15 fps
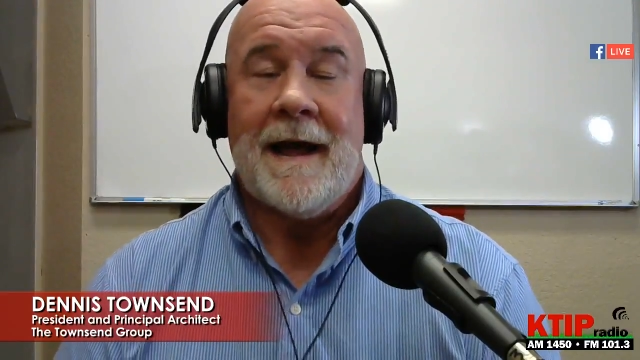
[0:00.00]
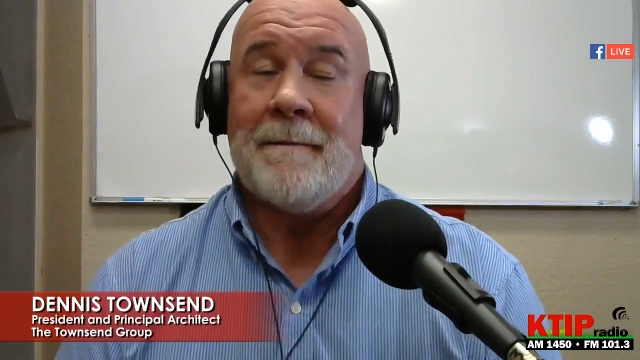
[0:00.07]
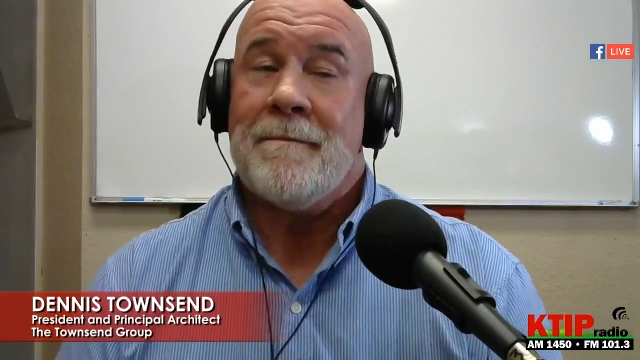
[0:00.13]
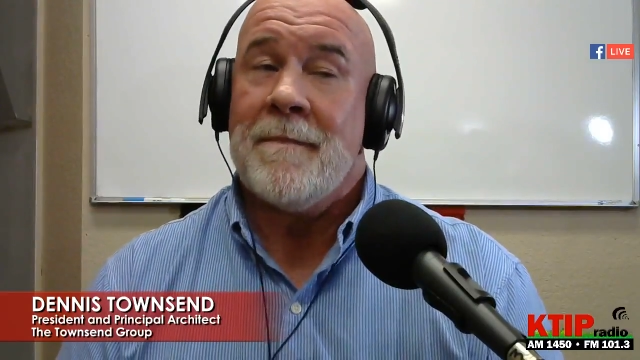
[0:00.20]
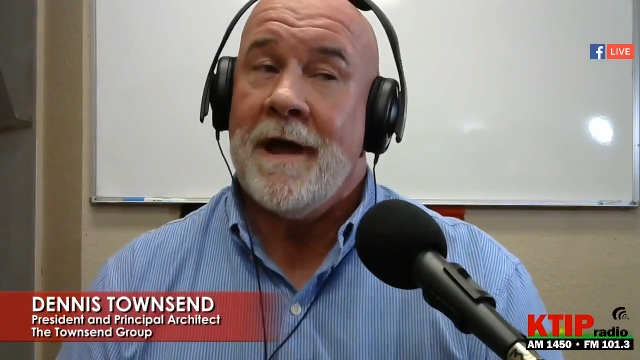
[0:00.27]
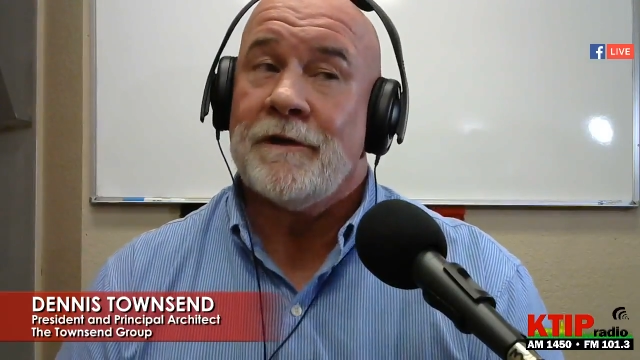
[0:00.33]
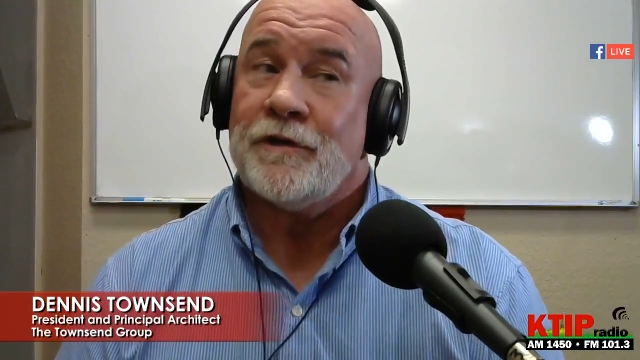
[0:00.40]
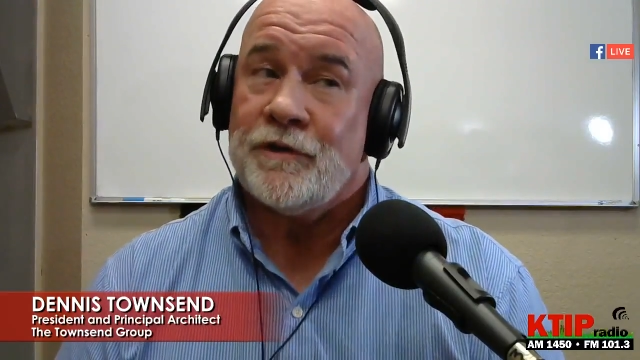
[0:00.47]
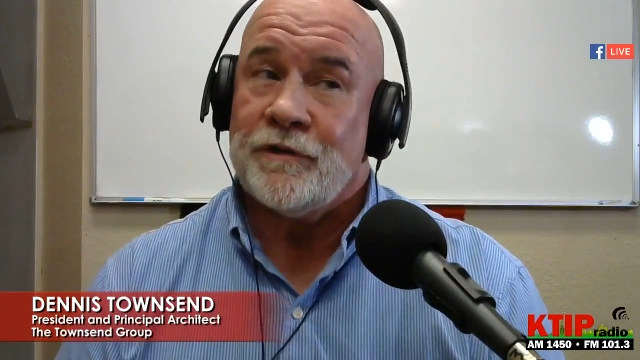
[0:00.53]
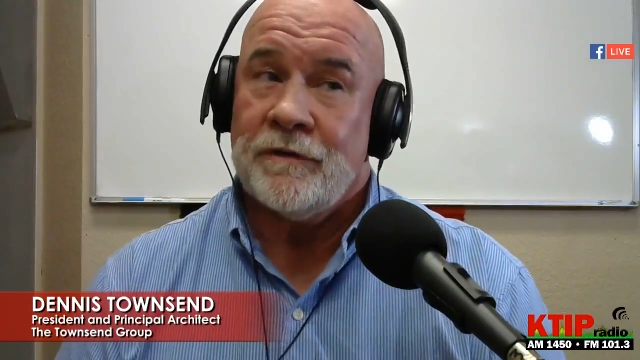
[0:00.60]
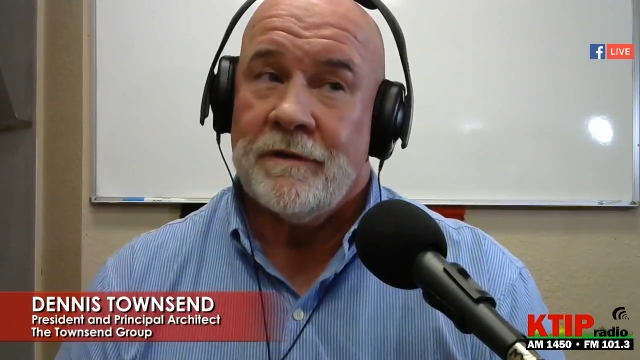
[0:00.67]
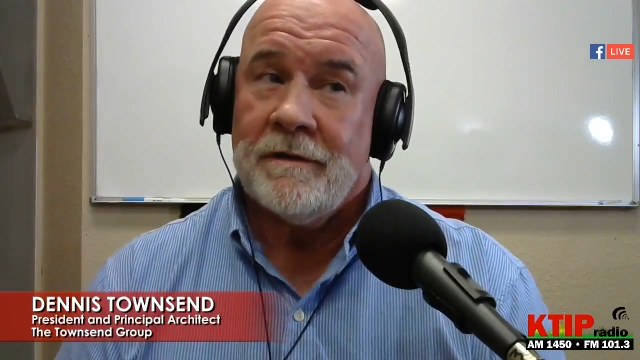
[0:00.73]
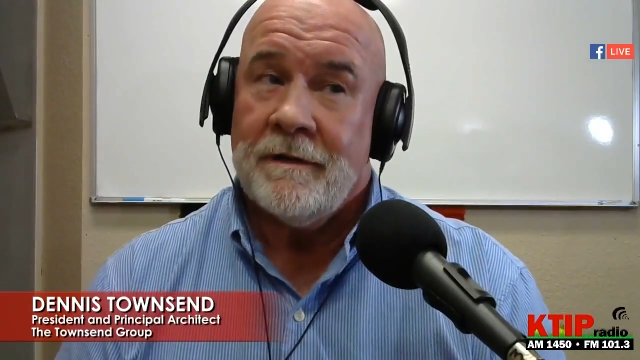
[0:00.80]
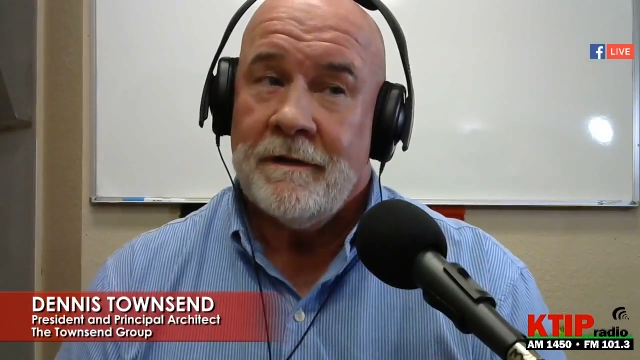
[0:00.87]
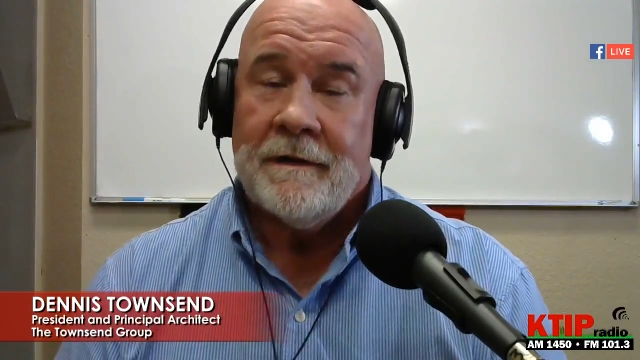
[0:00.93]
I'm not
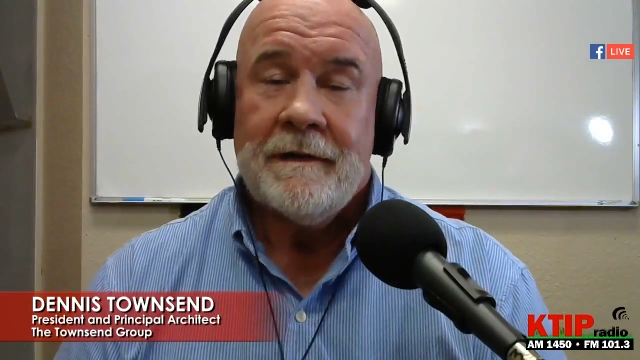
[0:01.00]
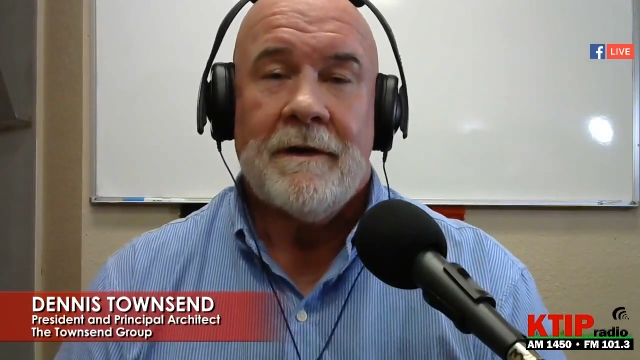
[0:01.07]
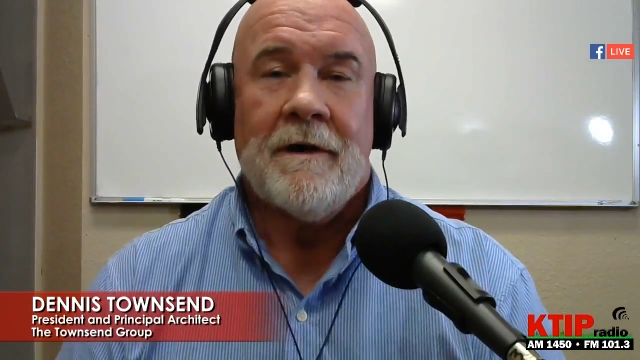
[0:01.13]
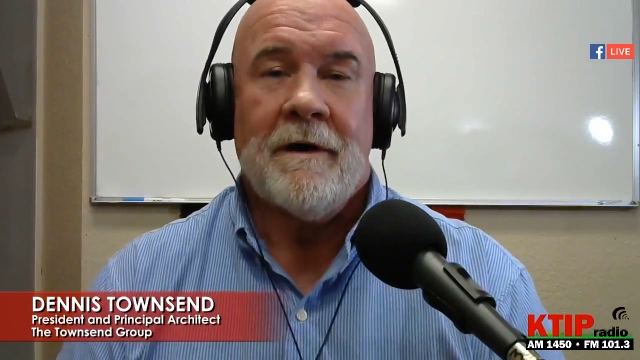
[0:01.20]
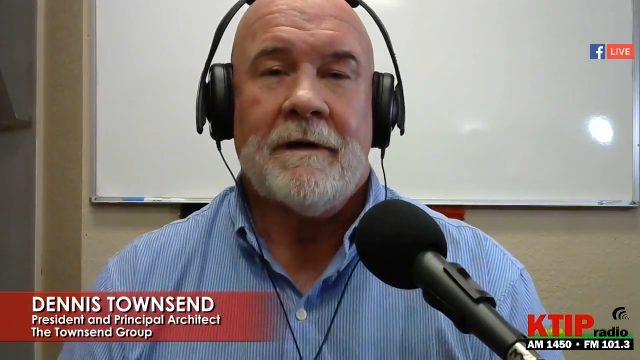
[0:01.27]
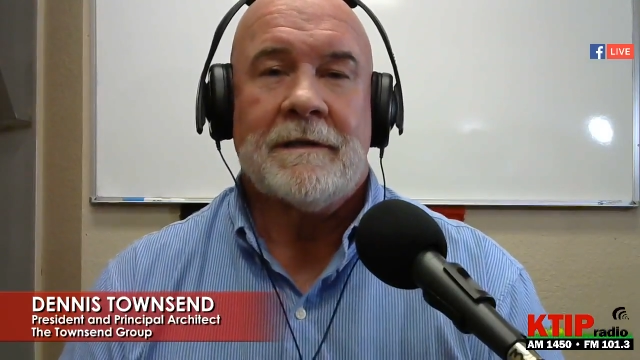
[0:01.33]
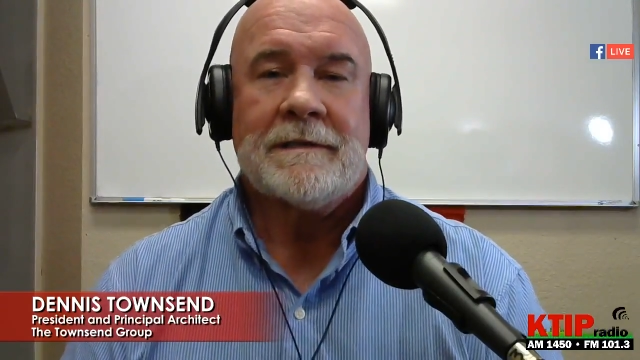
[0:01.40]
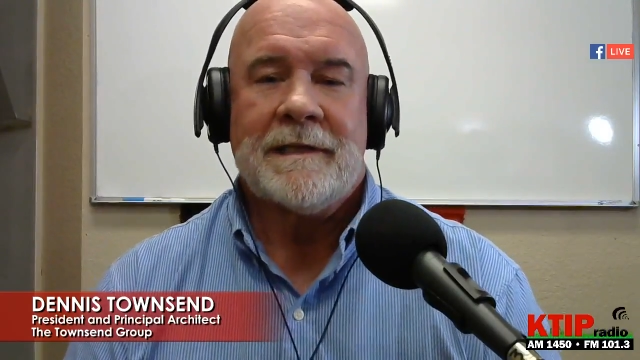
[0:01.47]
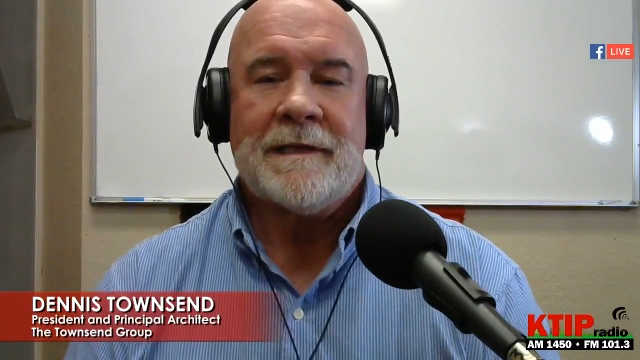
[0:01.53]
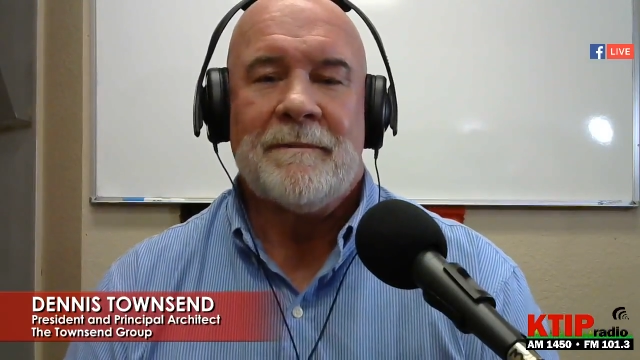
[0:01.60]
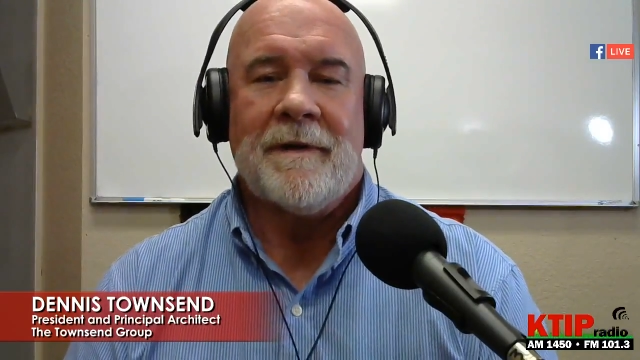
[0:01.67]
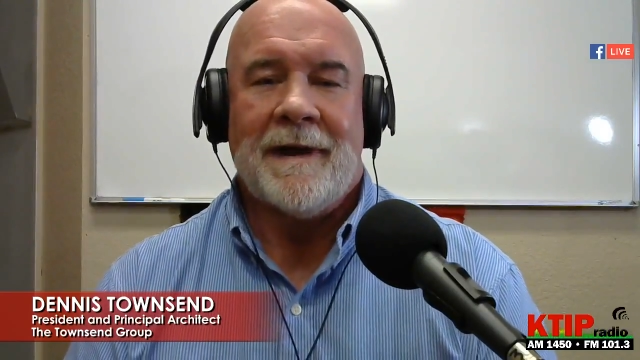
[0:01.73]
sure, honestly,